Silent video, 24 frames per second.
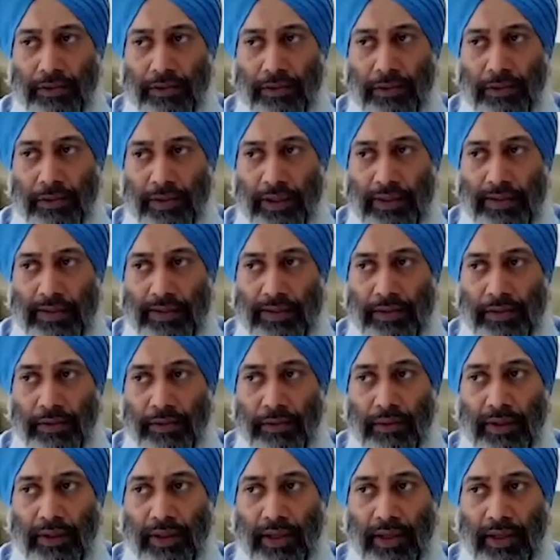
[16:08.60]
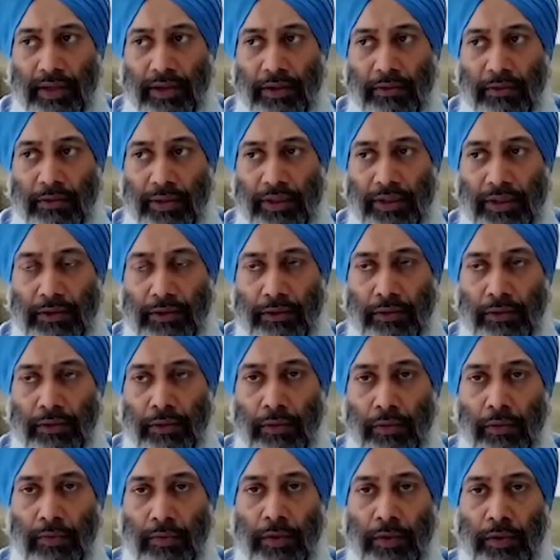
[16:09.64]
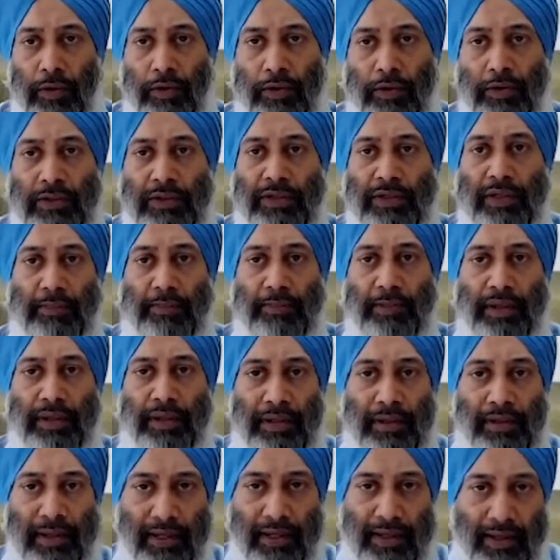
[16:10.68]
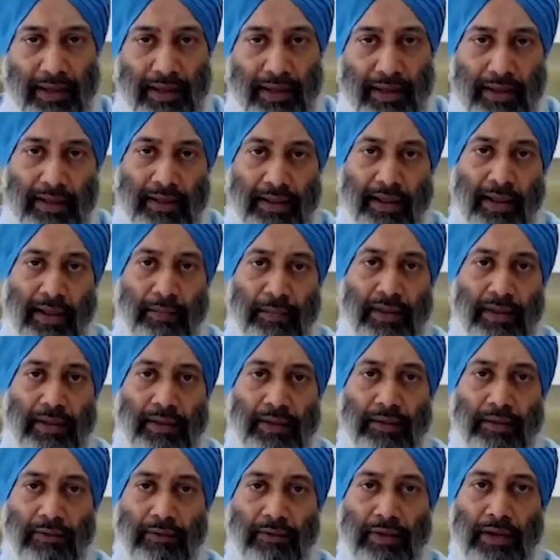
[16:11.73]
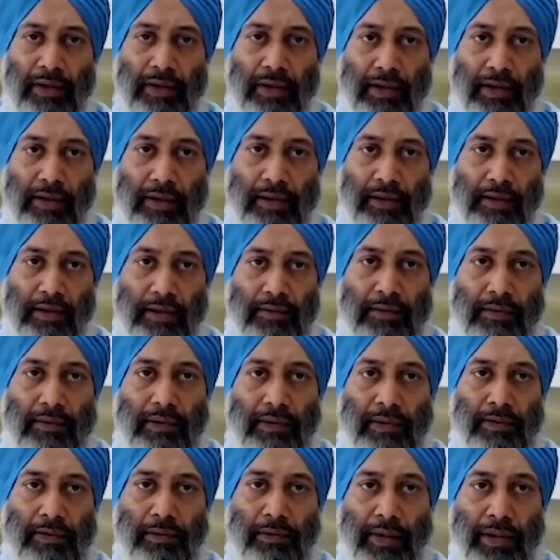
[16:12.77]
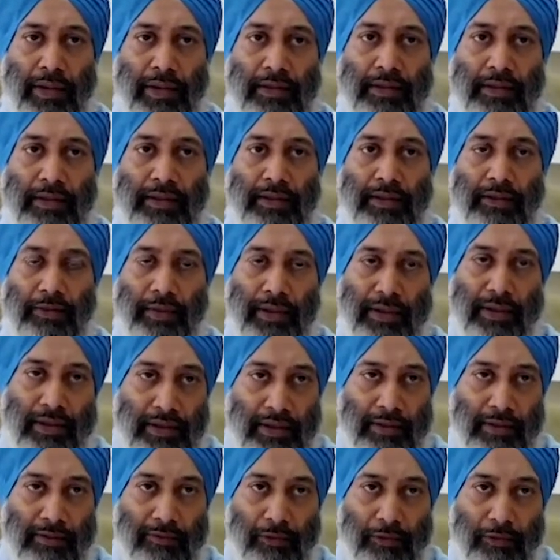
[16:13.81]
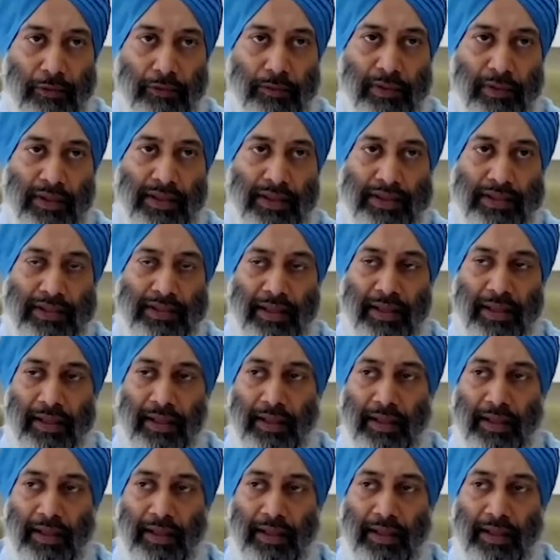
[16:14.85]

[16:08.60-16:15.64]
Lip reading: you need to go beyond jumping a red light. We are in 2020, if you please.